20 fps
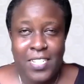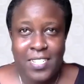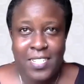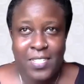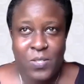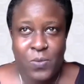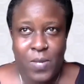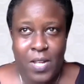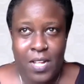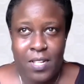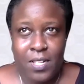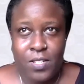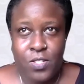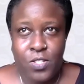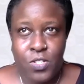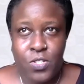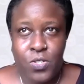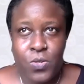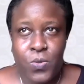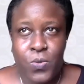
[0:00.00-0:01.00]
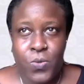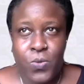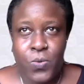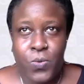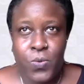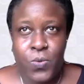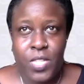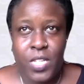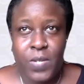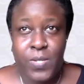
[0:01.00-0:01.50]
well. So
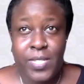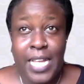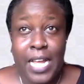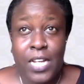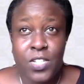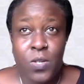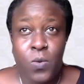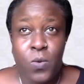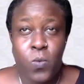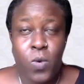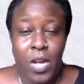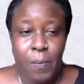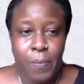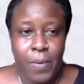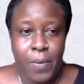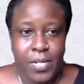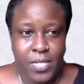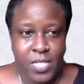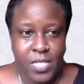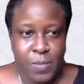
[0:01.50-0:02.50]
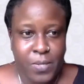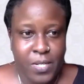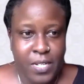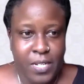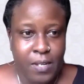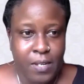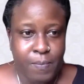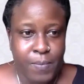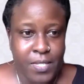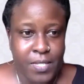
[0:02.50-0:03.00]
there was actually one participant in
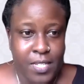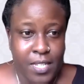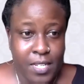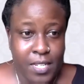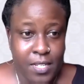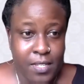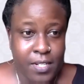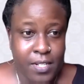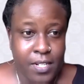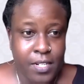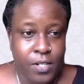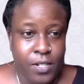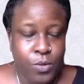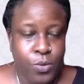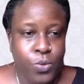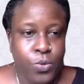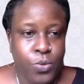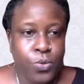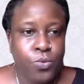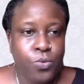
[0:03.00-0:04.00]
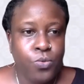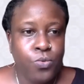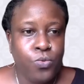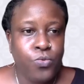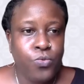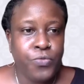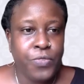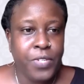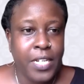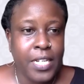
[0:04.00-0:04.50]
particular who
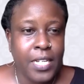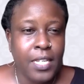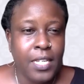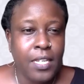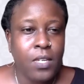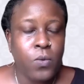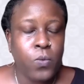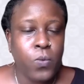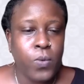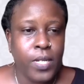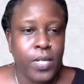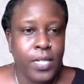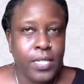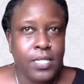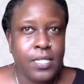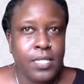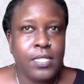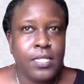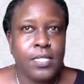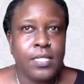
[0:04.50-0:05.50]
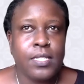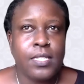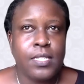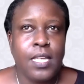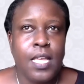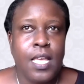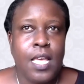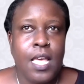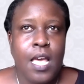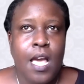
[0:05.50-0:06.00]
really was
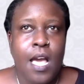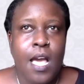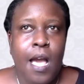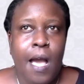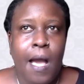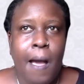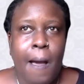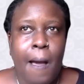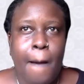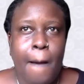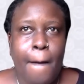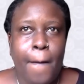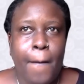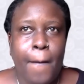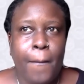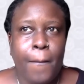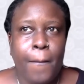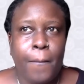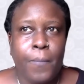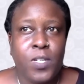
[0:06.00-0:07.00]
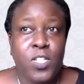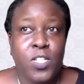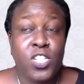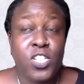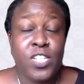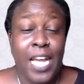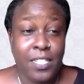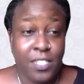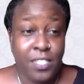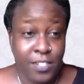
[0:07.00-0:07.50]

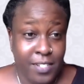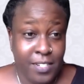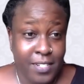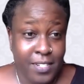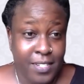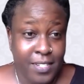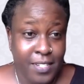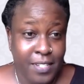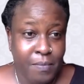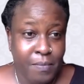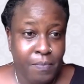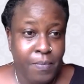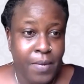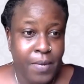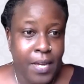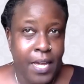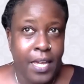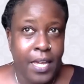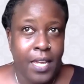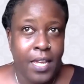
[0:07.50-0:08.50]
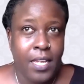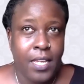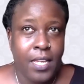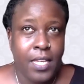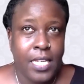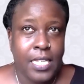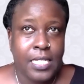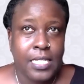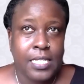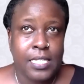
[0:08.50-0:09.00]
shattered by
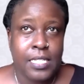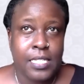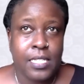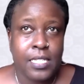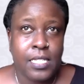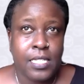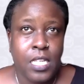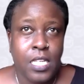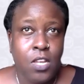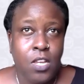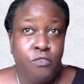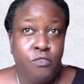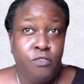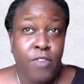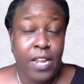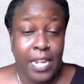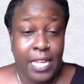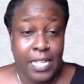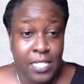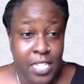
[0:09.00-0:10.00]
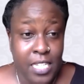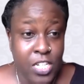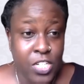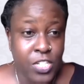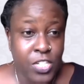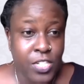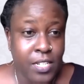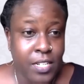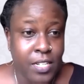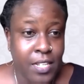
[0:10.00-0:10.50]
his
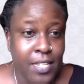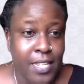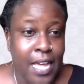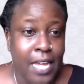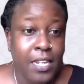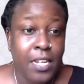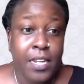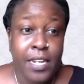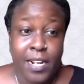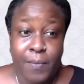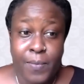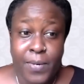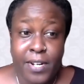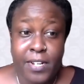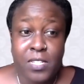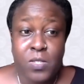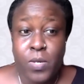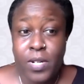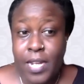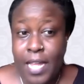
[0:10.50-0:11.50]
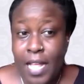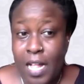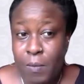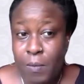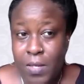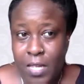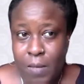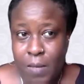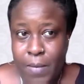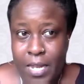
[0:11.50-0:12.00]
realization that the near peers weren't helping
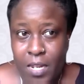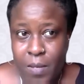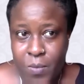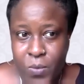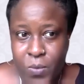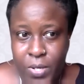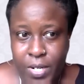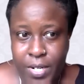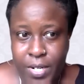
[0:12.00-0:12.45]
him anymore.